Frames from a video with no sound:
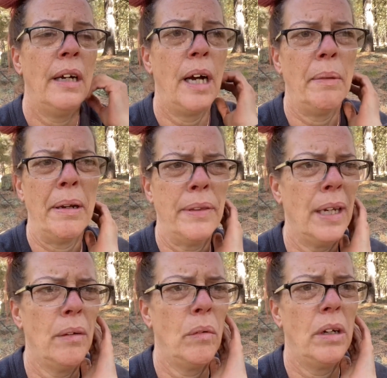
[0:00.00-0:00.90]
Um, I
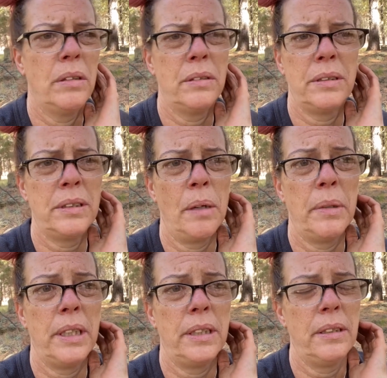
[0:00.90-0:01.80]
think
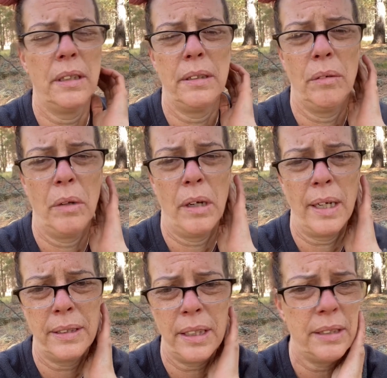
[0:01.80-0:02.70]
somebody did, I
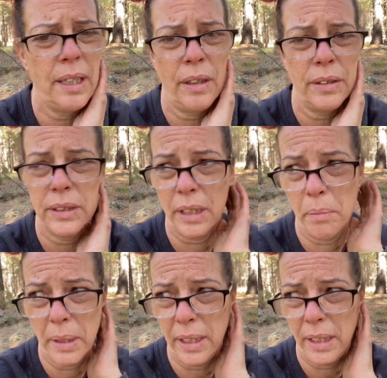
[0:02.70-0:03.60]
did tell
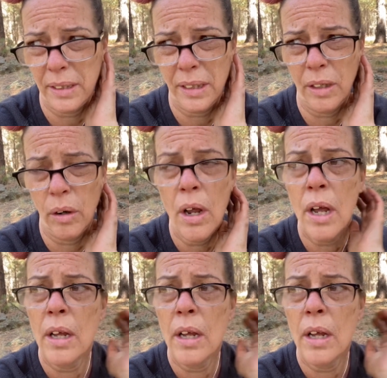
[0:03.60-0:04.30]
somebody, you know,